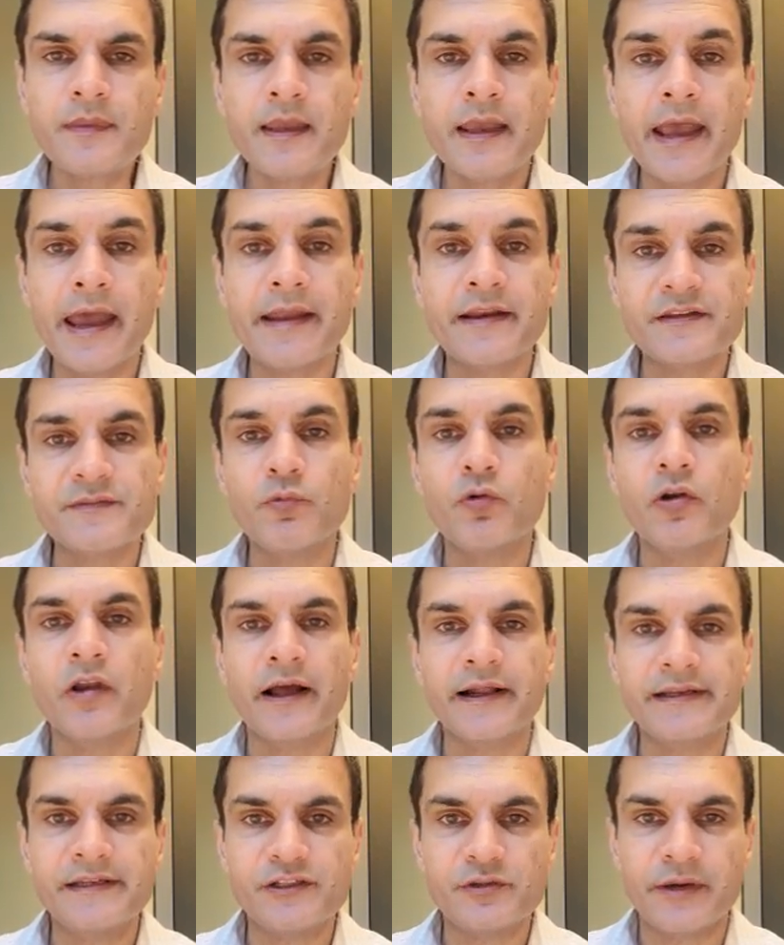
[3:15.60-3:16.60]
And it's more
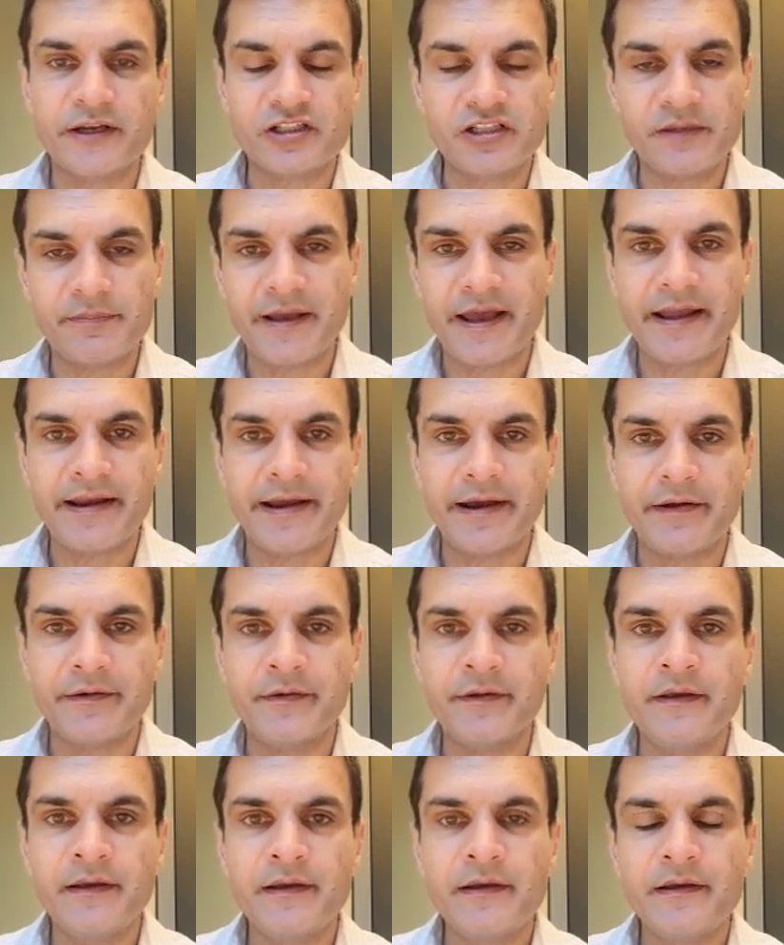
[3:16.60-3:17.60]
likely to actually pan out
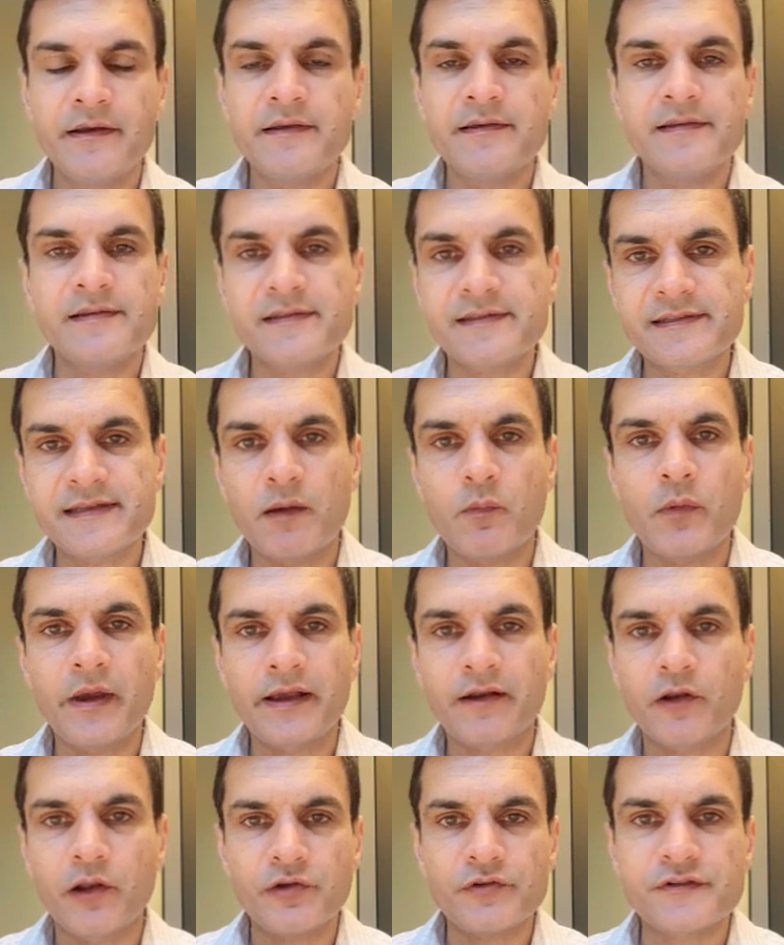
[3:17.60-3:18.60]
somewhere
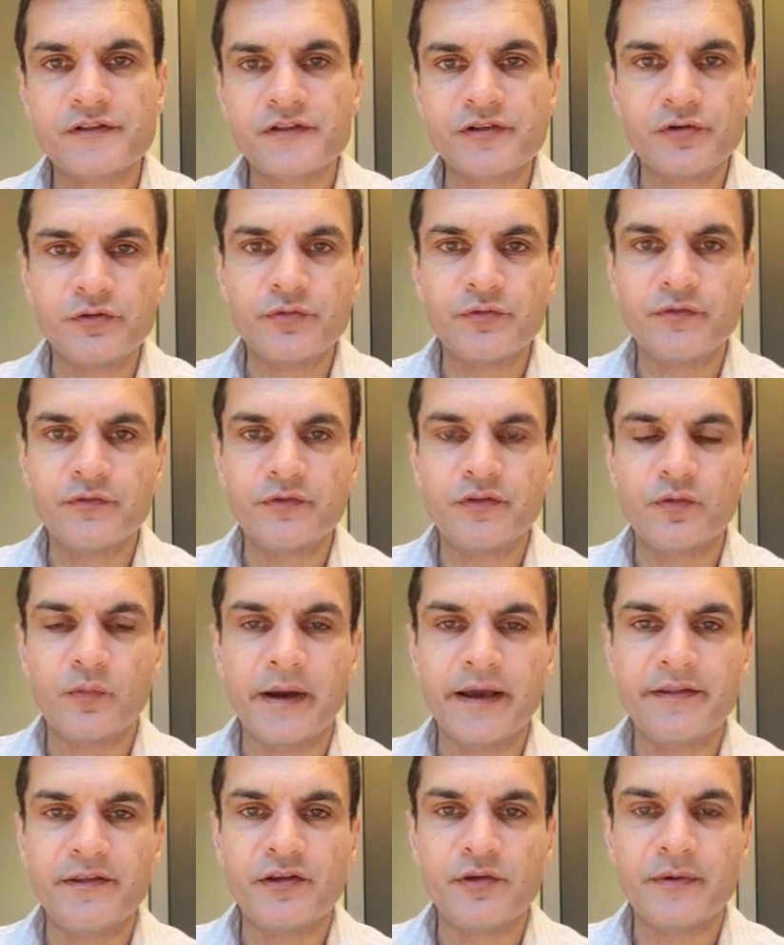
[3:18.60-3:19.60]
close to the
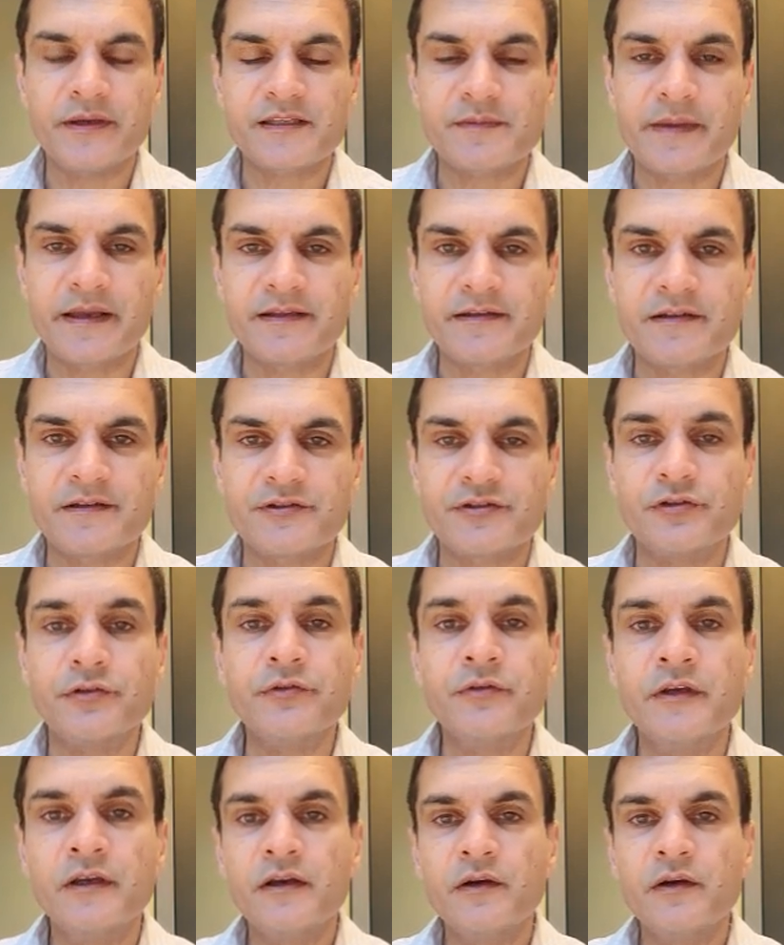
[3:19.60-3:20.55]
way that you expected it to.